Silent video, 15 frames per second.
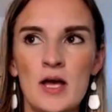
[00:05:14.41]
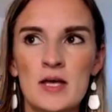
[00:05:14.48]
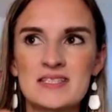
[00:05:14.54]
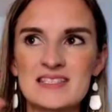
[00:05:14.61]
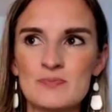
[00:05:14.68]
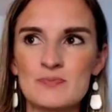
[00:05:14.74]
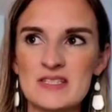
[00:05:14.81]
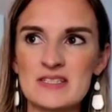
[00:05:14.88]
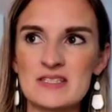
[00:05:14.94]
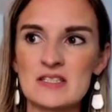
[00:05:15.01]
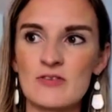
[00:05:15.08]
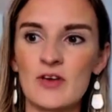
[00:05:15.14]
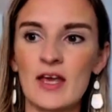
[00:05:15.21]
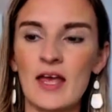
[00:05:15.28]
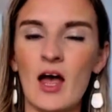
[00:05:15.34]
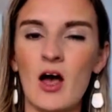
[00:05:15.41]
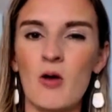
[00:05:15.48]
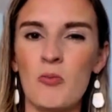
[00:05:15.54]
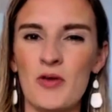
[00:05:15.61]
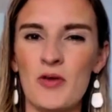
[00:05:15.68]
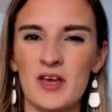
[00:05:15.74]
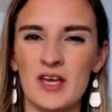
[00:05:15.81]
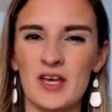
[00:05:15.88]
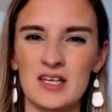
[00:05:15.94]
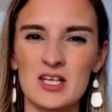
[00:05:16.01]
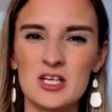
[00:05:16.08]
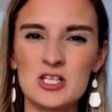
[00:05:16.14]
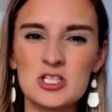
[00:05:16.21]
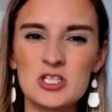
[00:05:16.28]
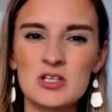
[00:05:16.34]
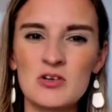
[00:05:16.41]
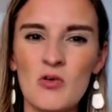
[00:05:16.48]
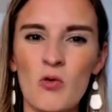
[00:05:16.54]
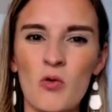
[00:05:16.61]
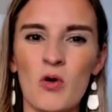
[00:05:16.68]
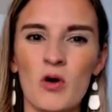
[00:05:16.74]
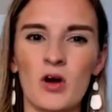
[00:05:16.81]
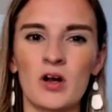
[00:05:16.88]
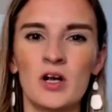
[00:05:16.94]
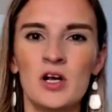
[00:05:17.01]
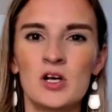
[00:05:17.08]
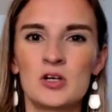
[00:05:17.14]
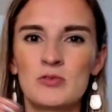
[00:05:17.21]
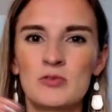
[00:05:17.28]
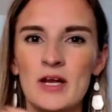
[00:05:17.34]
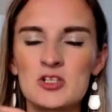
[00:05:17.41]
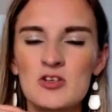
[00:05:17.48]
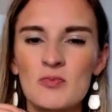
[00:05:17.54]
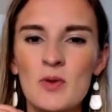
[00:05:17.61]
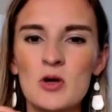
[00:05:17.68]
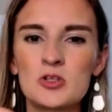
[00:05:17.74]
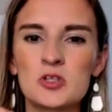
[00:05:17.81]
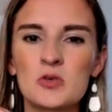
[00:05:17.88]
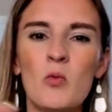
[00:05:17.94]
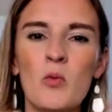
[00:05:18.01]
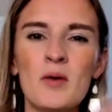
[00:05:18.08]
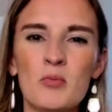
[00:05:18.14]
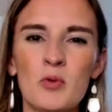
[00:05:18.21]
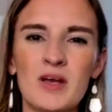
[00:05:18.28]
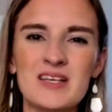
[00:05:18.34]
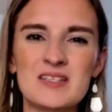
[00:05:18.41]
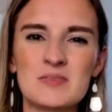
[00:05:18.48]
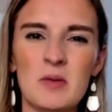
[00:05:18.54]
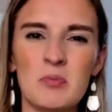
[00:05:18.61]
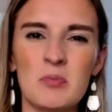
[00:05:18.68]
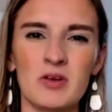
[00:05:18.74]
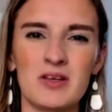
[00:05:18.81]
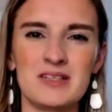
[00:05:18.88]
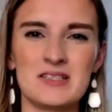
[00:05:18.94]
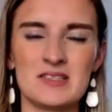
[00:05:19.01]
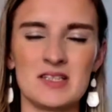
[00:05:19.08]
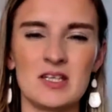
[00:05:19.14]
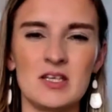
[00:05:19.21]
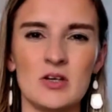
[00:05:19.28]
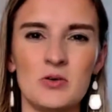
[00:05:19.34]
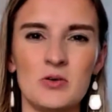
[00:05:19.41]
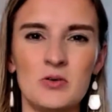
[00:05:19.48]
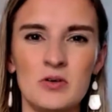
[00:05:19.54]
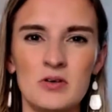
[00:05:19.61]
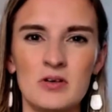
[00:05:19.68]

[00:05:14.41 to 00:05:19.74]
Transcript: specific help with a condition or range of motion? What brings people in to see you?